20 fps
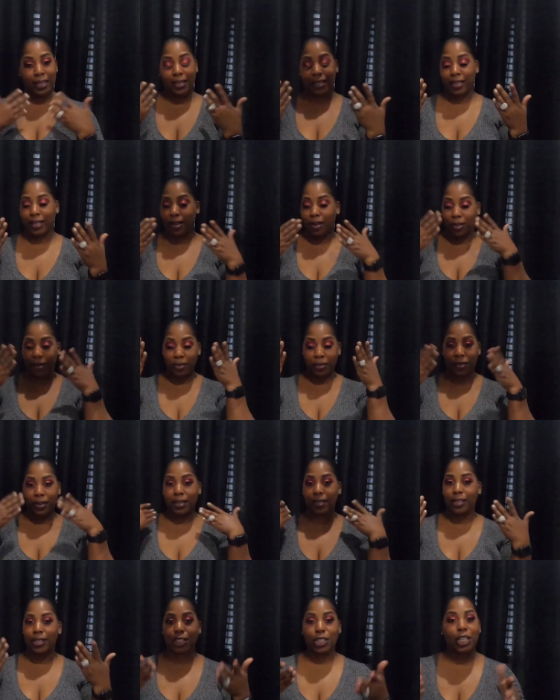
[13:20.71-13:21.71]
So,
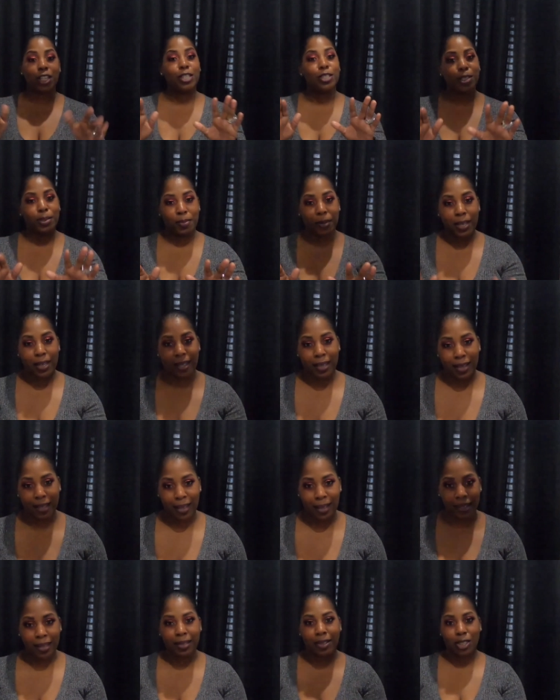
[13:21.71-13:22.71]
excuse me.
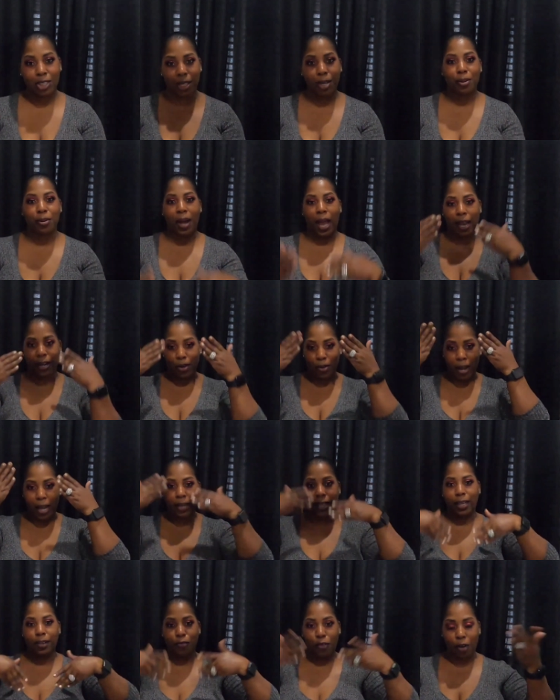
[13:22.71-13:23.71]
So, I know I
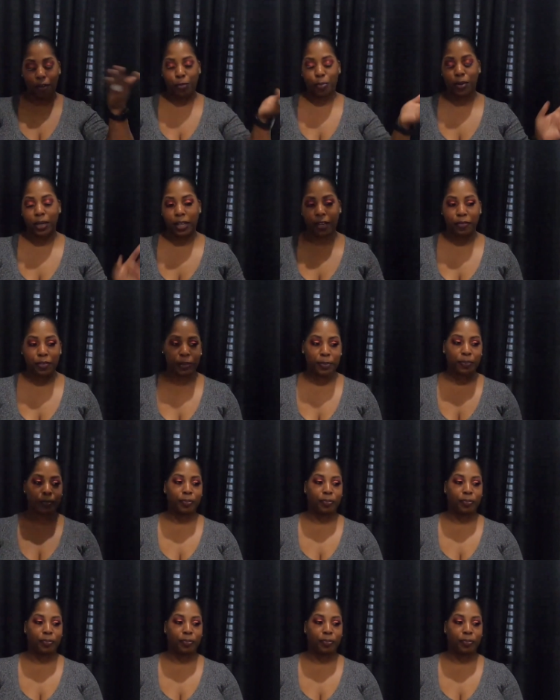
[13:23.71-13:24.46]
give off whatever.